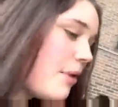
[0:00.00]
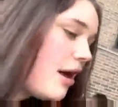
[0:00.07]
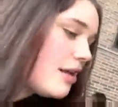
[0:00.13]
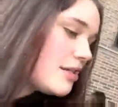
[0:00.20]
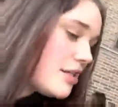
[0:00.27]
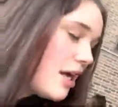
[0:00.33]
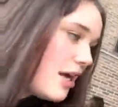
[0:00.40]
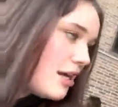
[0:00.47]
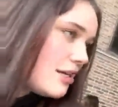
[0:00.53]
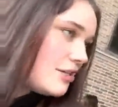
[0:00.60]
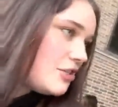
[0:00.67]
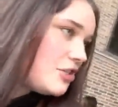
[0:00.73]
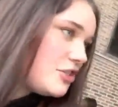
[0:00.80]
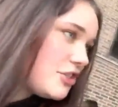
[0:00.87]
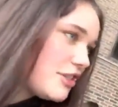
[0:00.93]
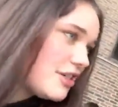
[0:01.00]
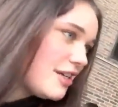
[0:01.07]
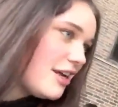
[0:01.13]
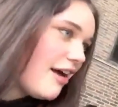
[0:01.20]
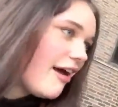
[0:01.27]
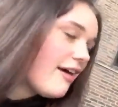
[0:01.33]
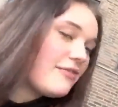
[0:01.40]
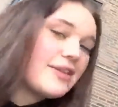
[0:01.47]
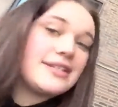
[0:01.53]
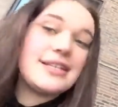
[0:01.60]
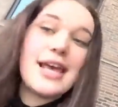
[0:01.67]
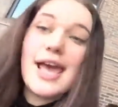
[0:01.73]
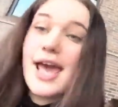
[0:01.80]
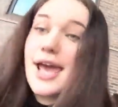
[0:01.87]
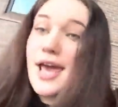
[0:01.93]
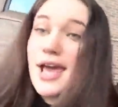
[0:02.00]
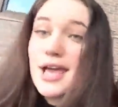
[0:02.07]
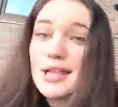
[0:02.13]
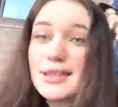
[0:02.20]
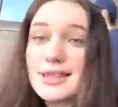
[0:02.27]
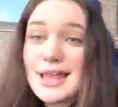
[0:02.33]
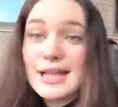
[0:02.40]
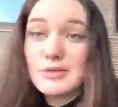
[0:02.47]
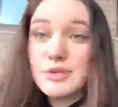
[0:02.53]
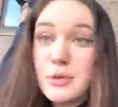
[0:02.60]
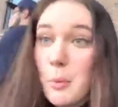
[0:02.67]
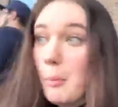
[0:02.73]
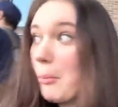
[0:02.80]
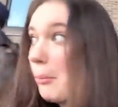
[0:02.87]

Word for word: montage uh-huh, of, the day? Uh-huh. That's what's